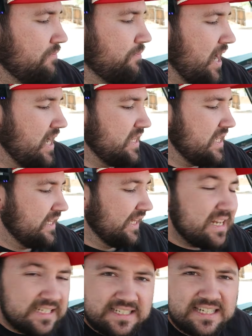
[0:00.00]
By the
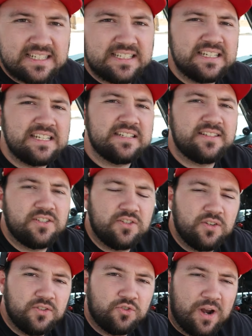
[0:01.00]
late
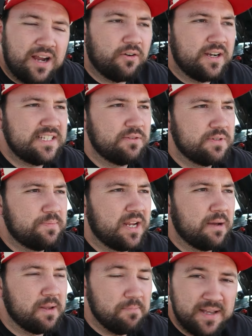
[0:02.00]
60s, drag racing was
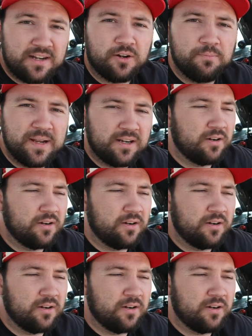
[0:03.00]
becoming bigger,